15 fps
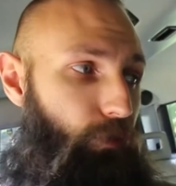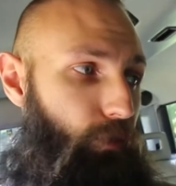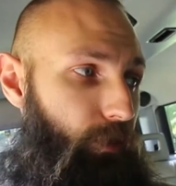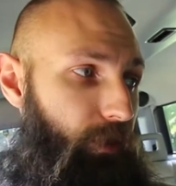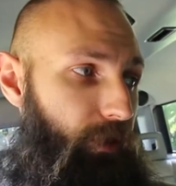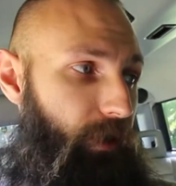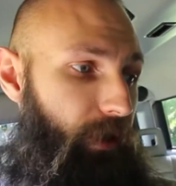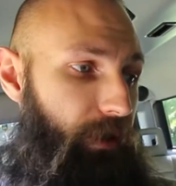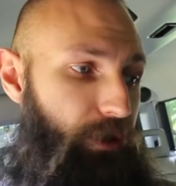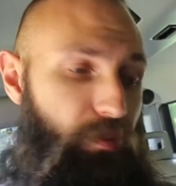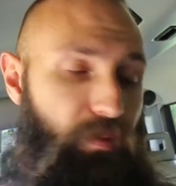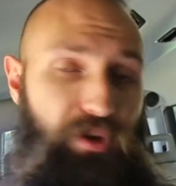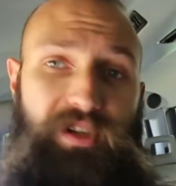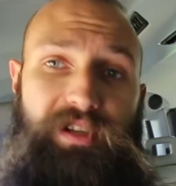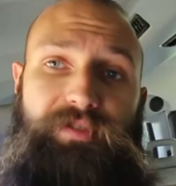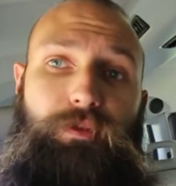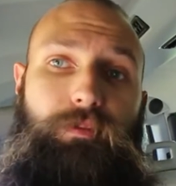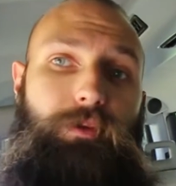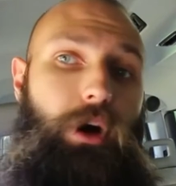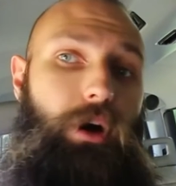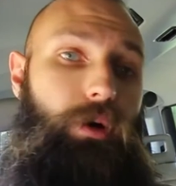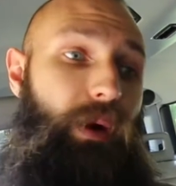ordered new bushings
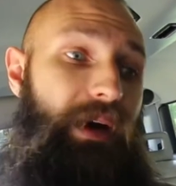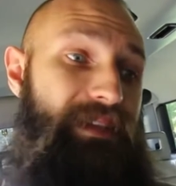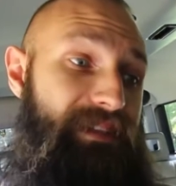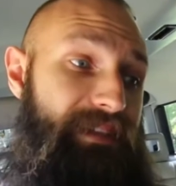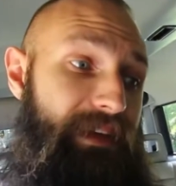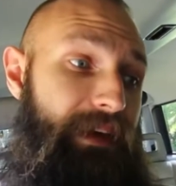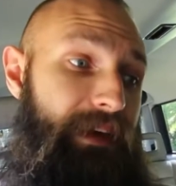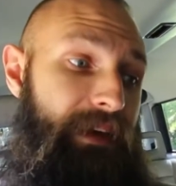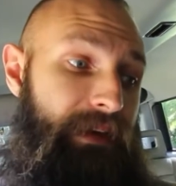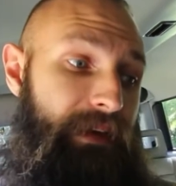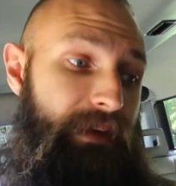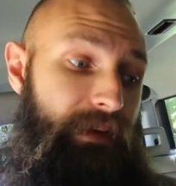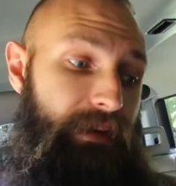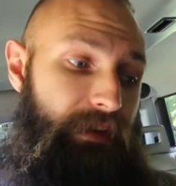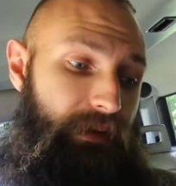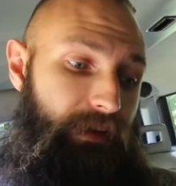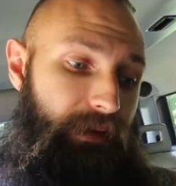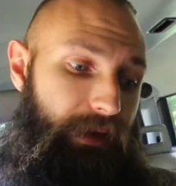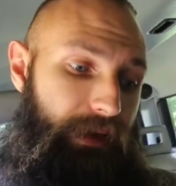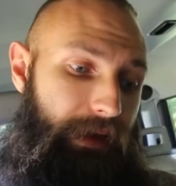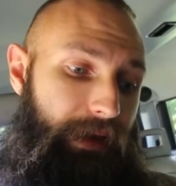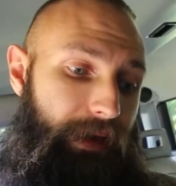from Go Westy,
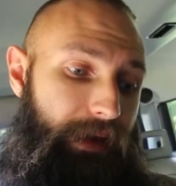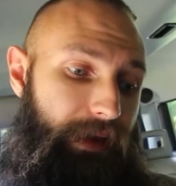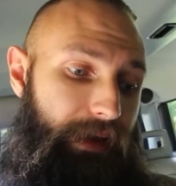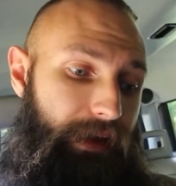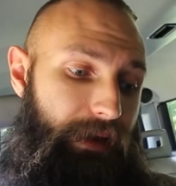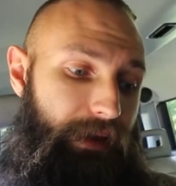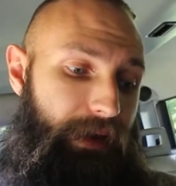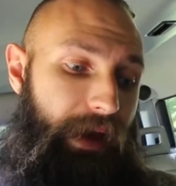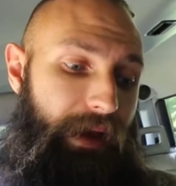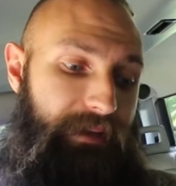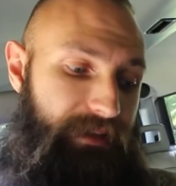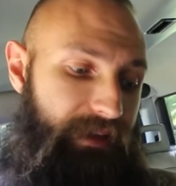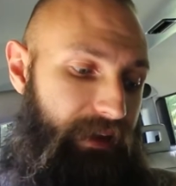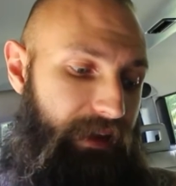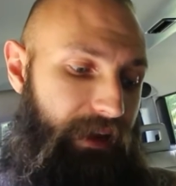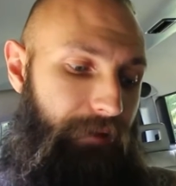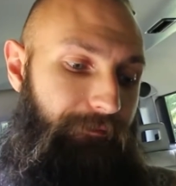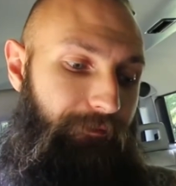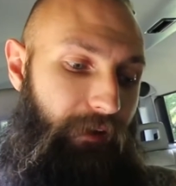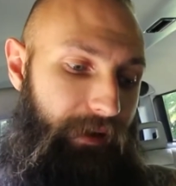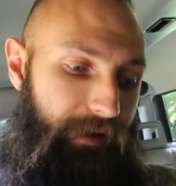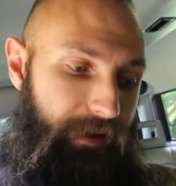and I did end up
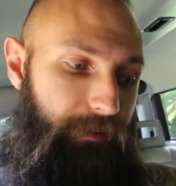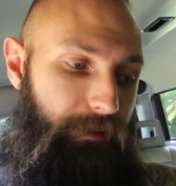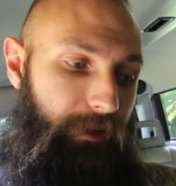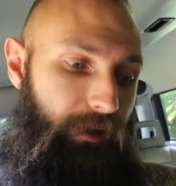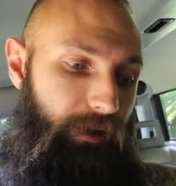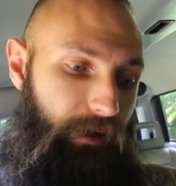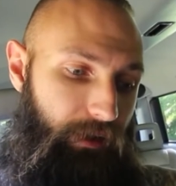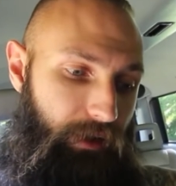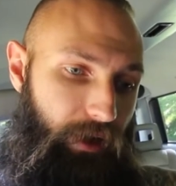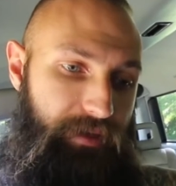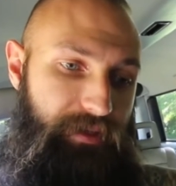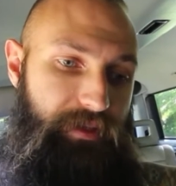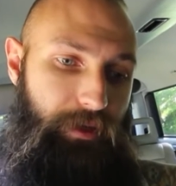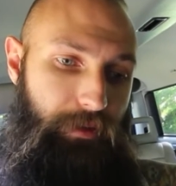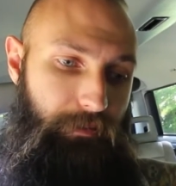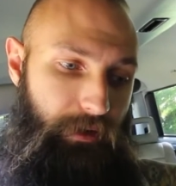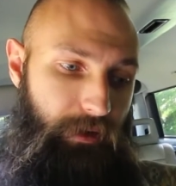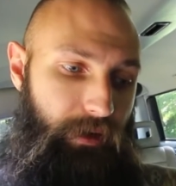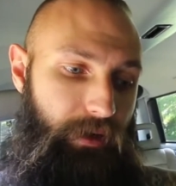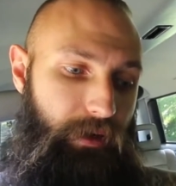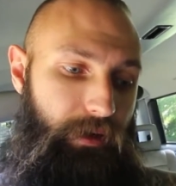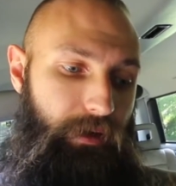finding custom
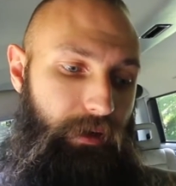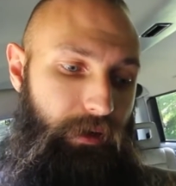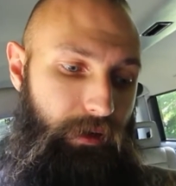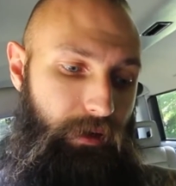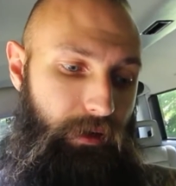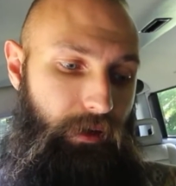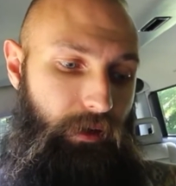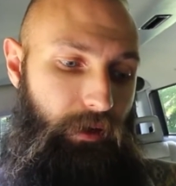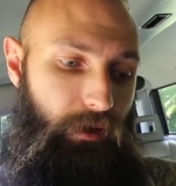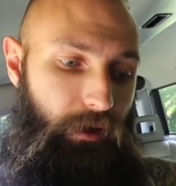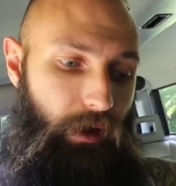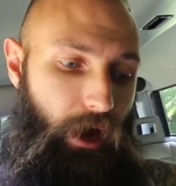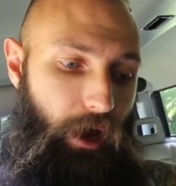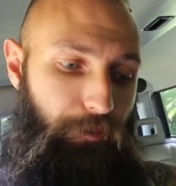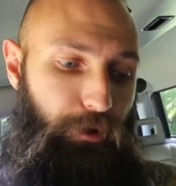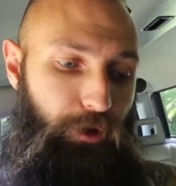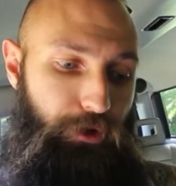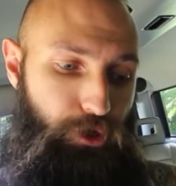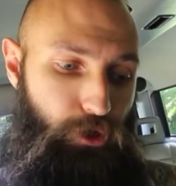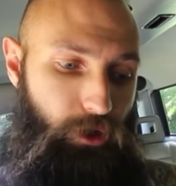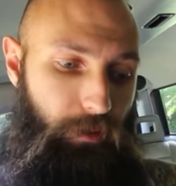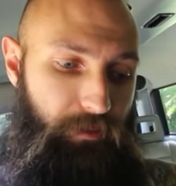upper
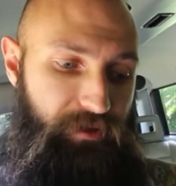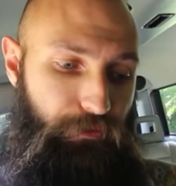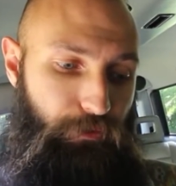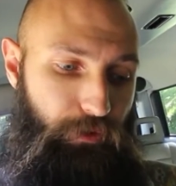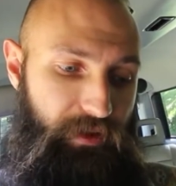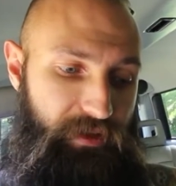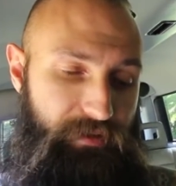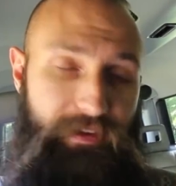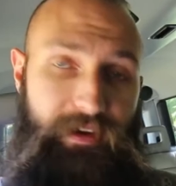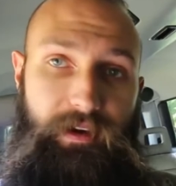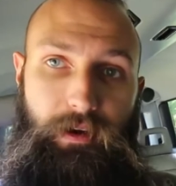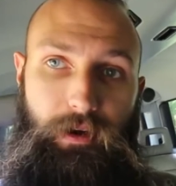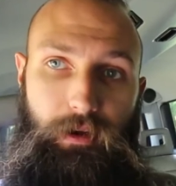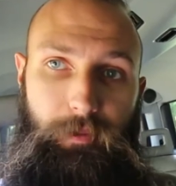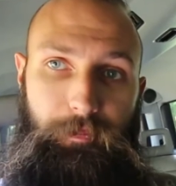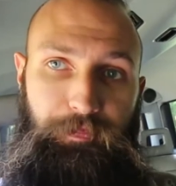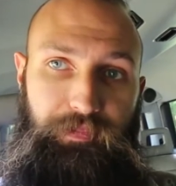control arms for this vehicle,